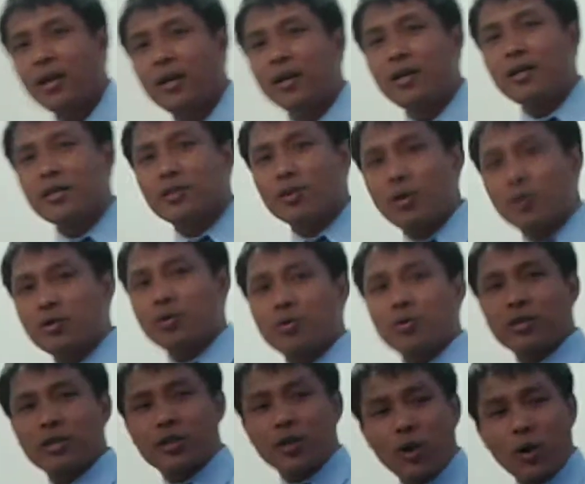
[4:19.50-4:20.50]
he's also
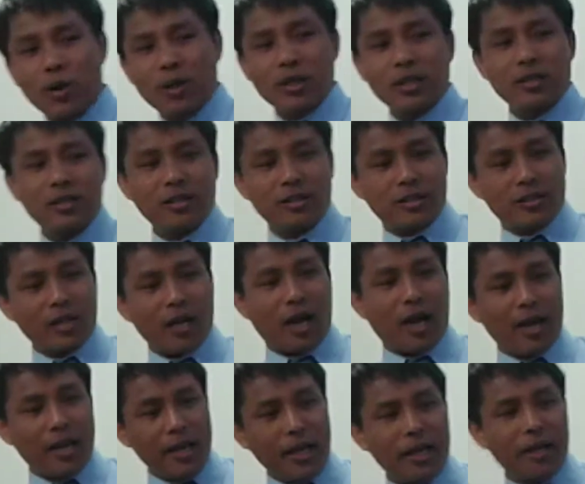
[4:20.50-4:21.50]
recalling this
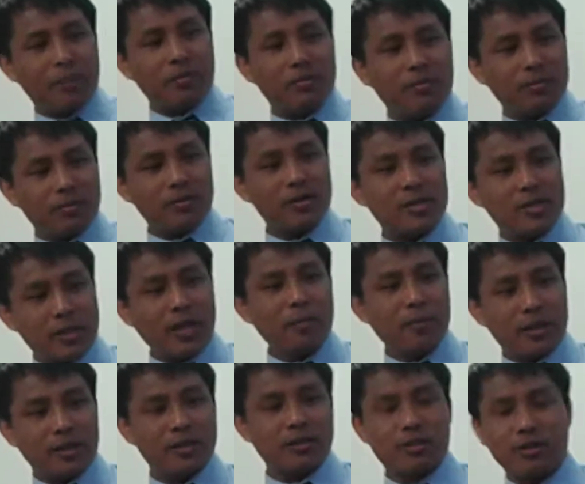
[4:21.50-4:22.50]
I am
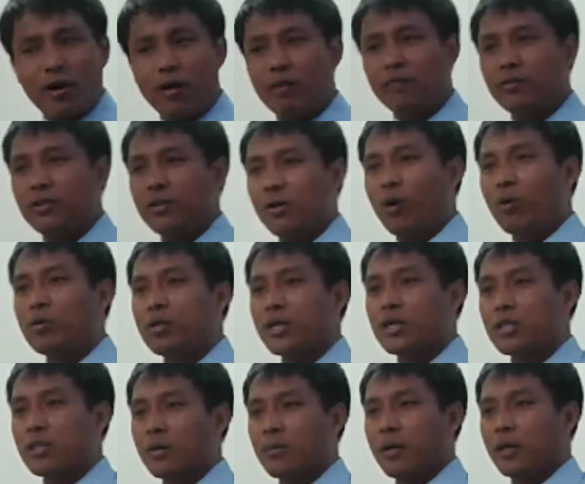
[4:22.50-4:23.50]
statement of the Old
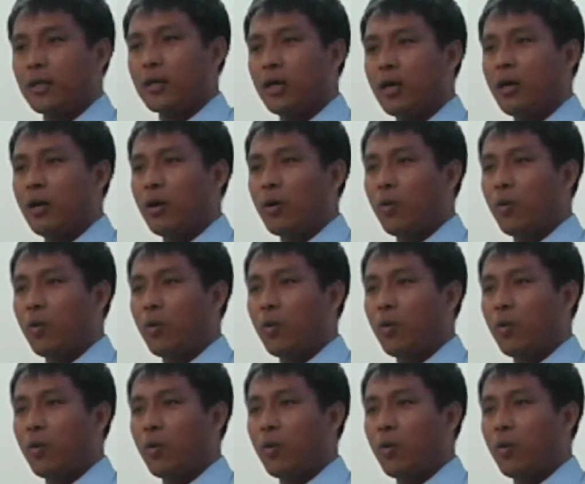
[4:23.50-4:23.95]
Testament,